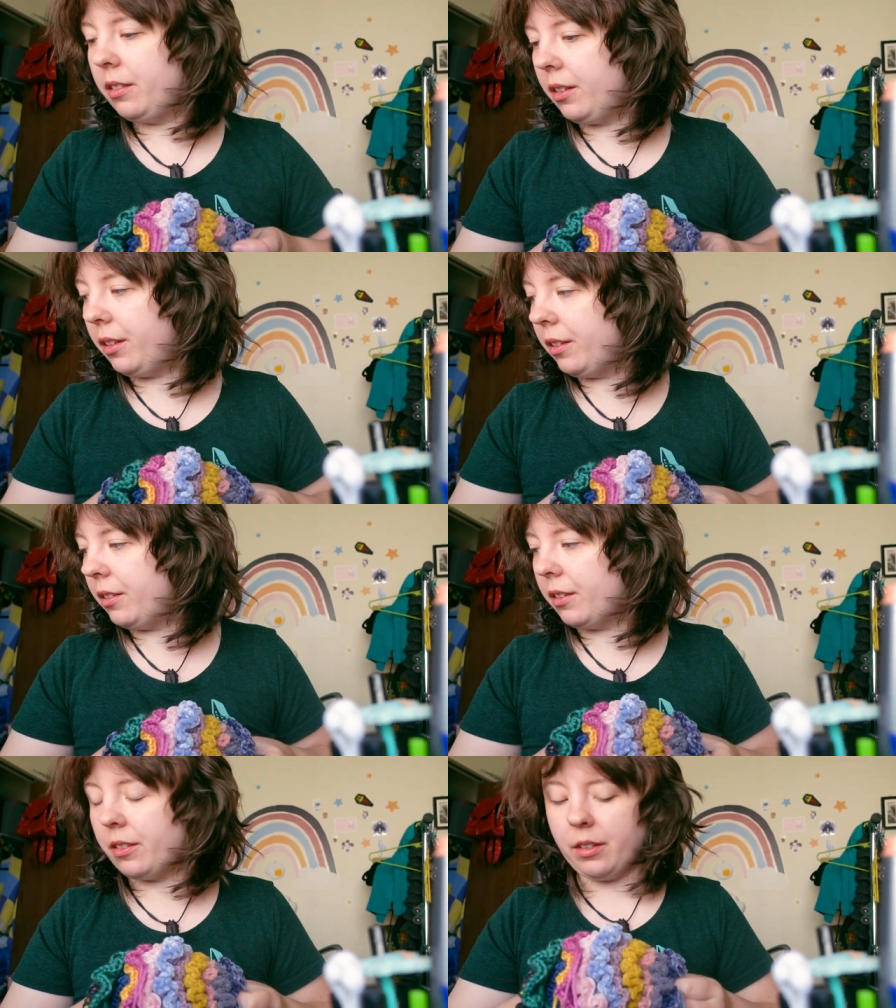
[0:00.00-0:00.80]
I think
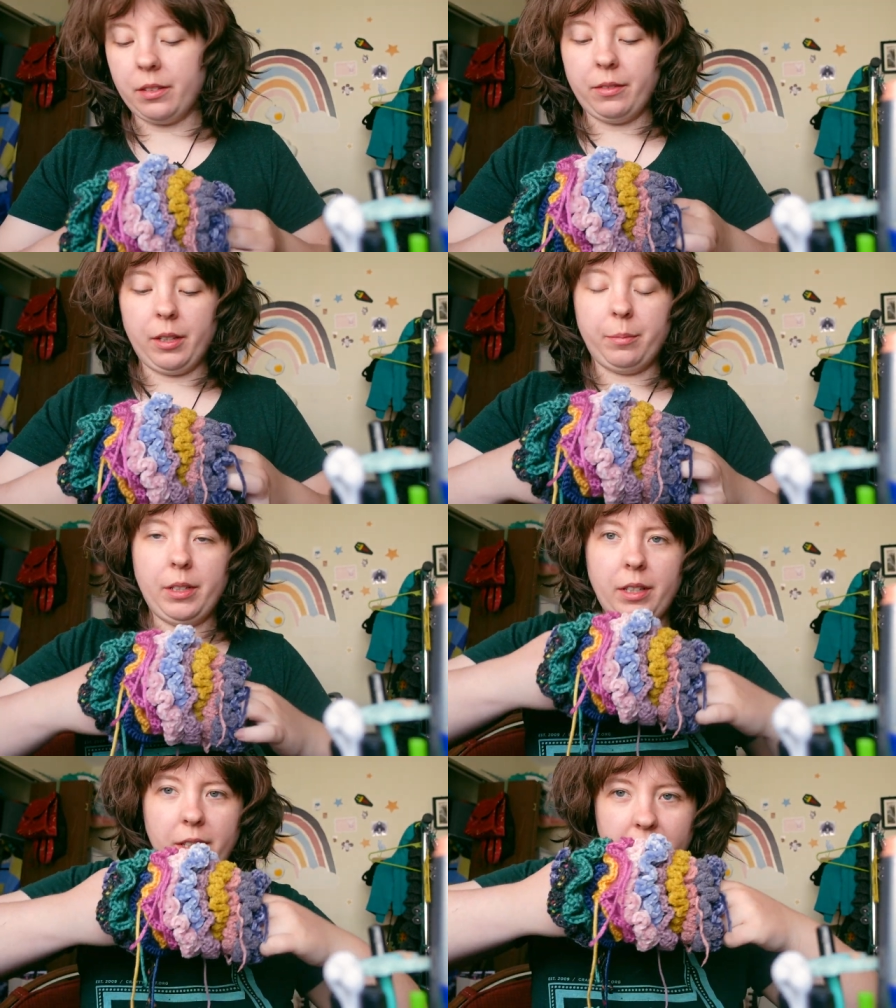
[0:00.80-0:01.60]
this is all of them.
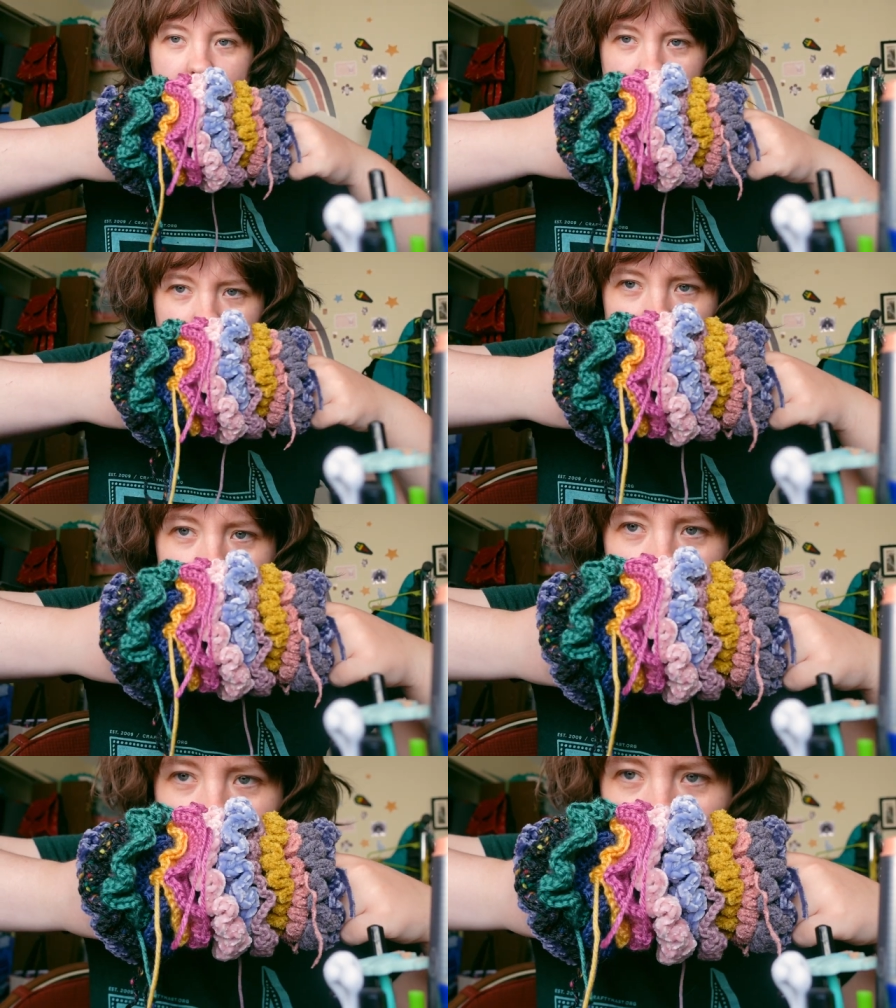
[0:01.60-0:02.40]
Look
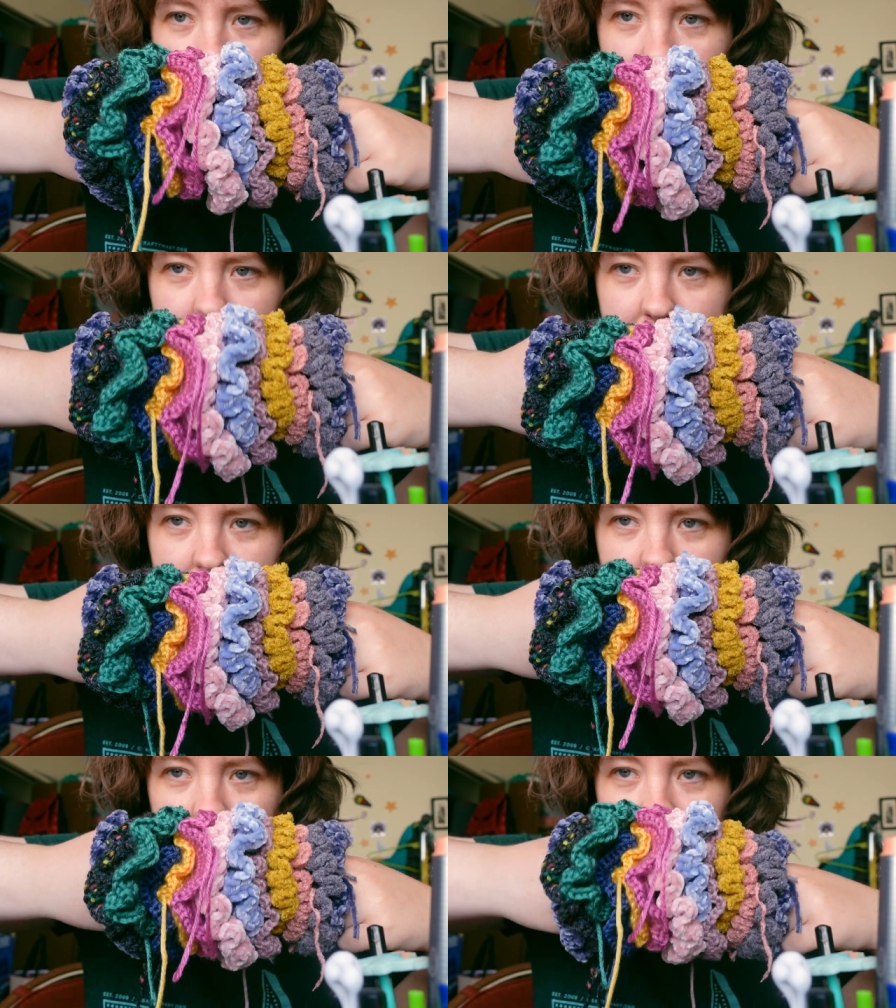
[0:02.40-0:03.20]
at all these
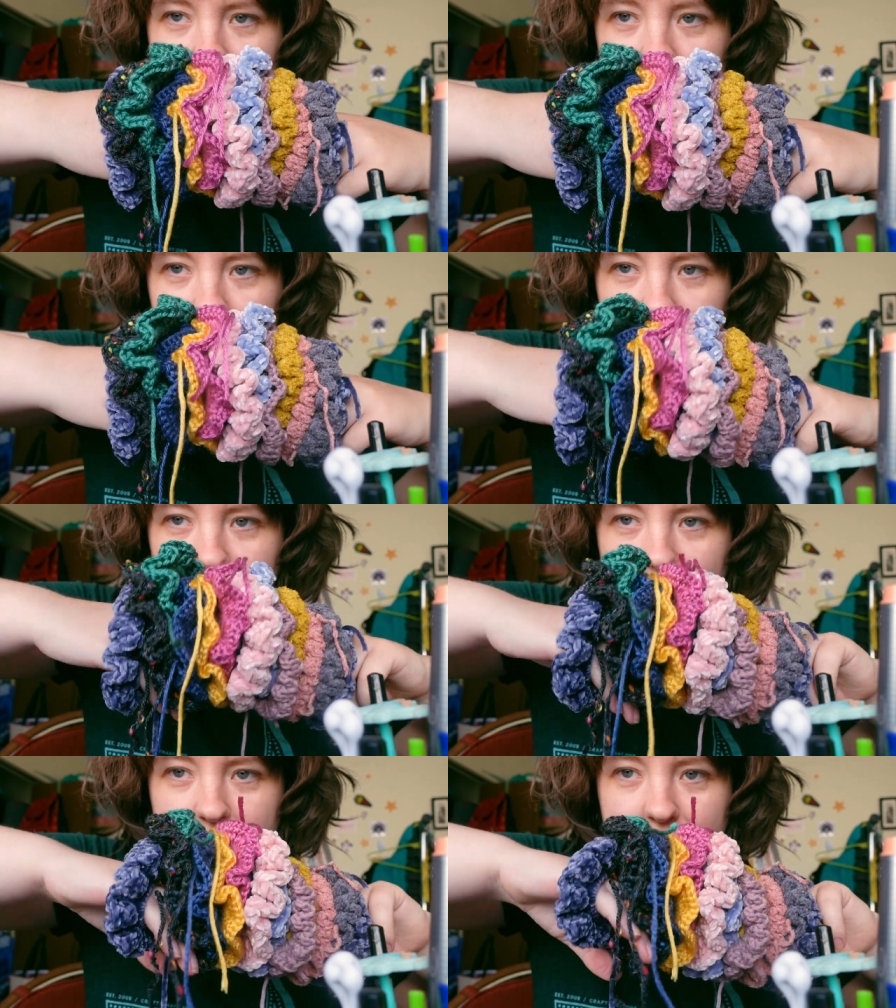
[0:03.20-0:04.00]

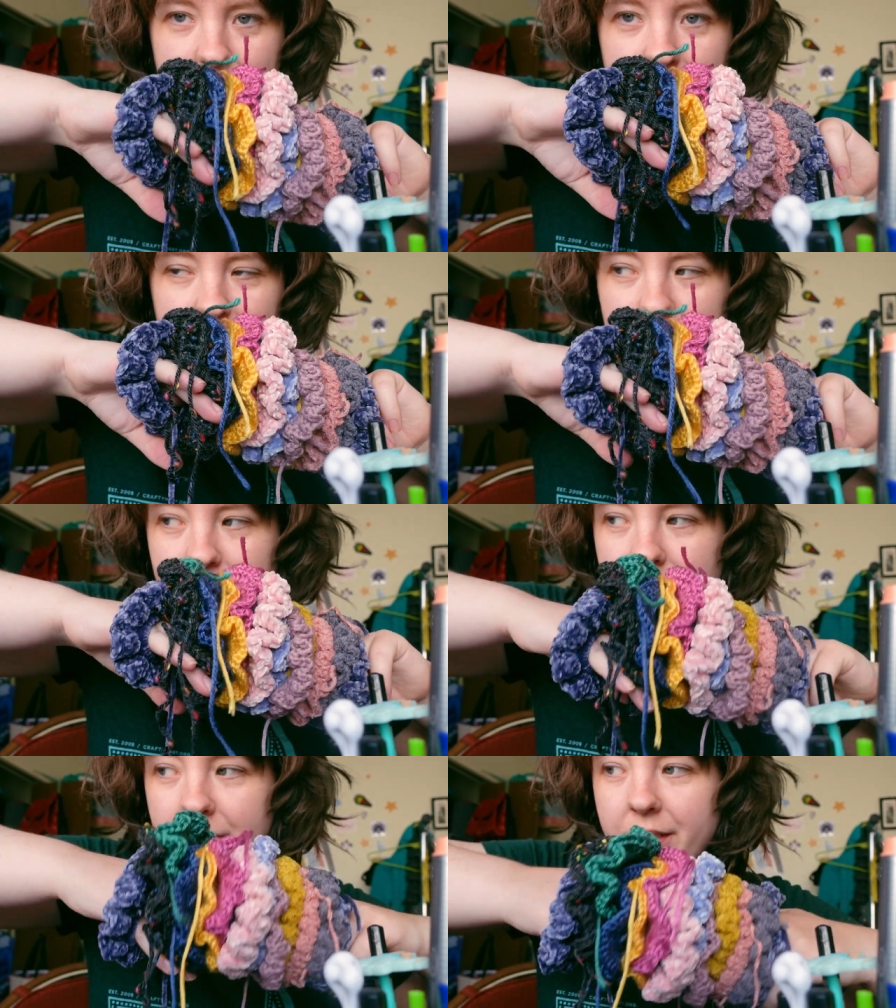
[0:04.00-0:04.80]
scrunchies.
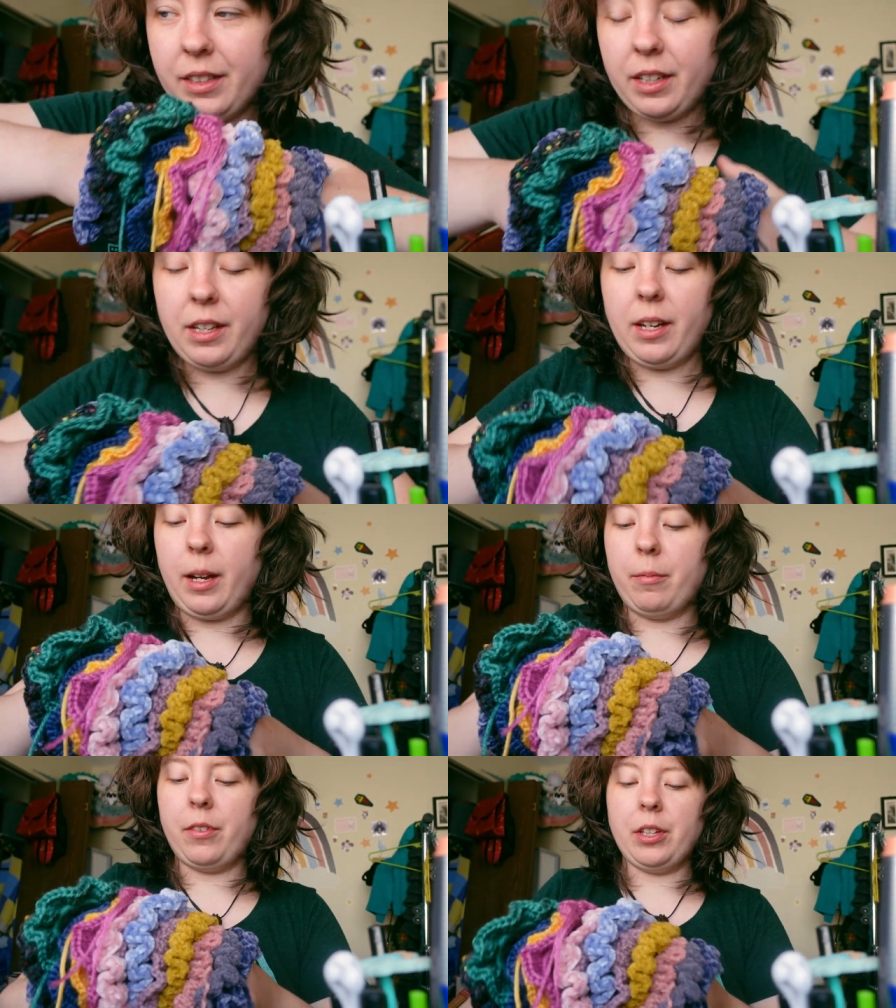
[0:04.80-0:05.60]

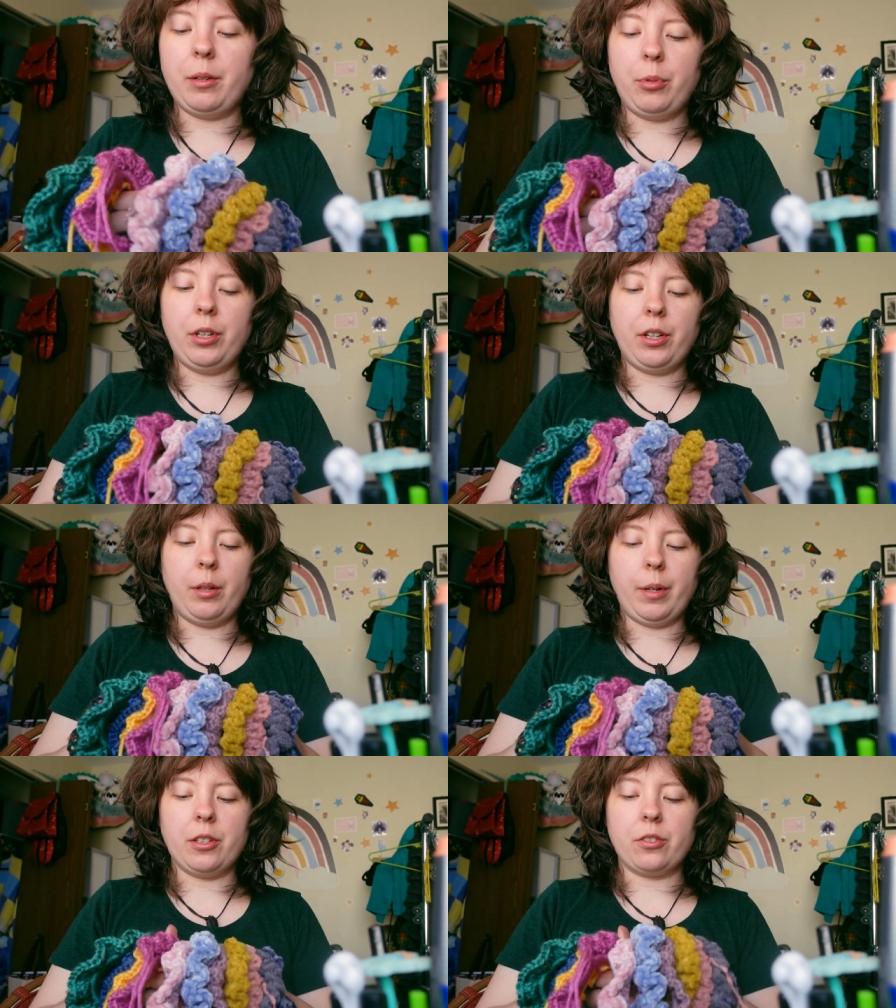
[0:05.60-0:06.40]
I'm feeling pretty good
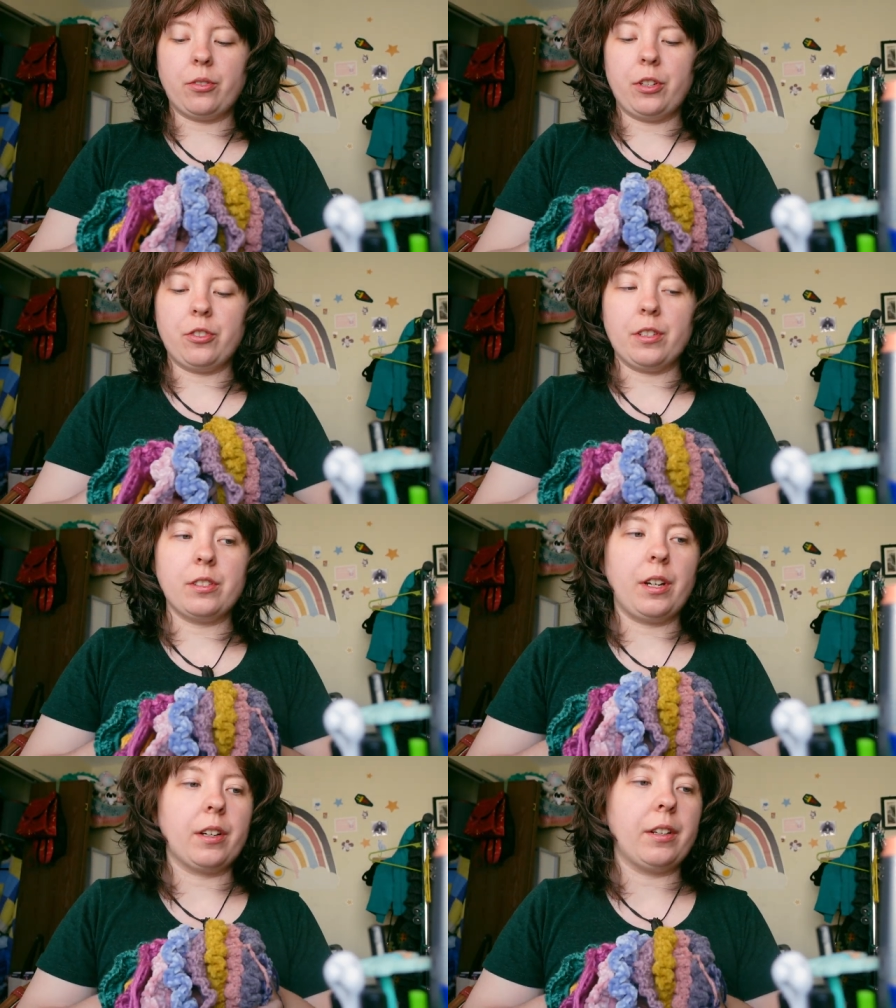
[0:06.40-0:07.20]
about the scrunchie
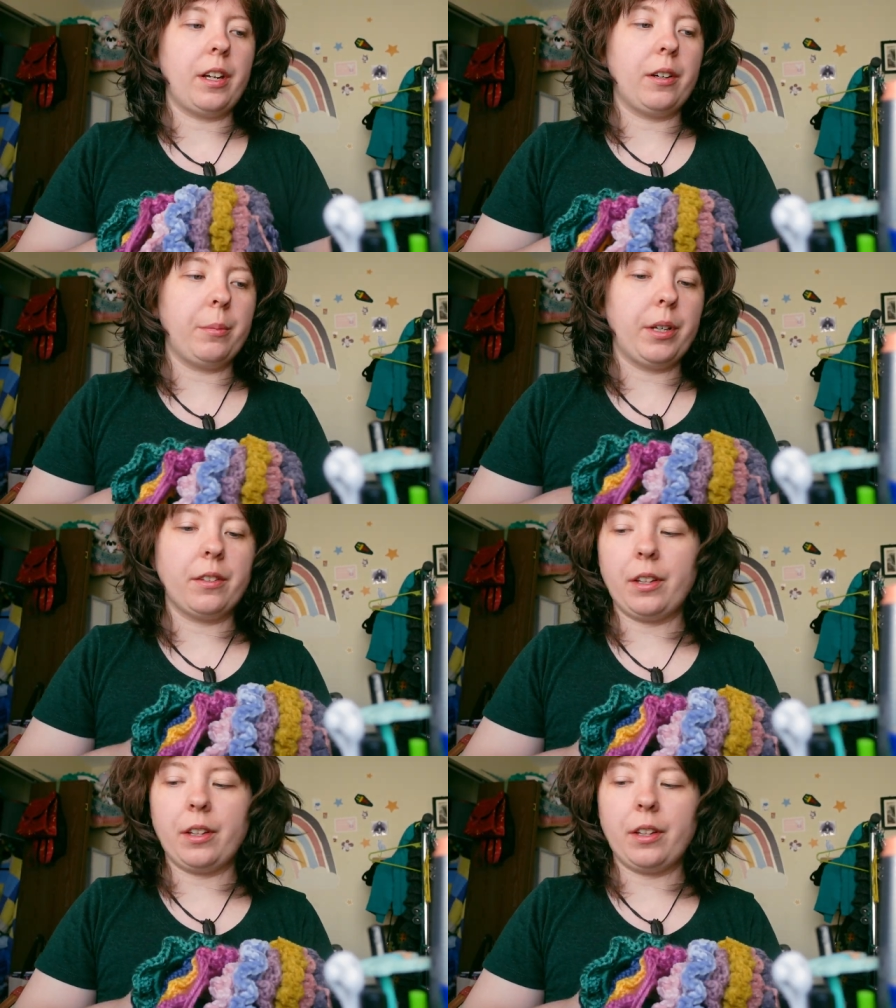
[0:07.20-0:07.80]
stock now because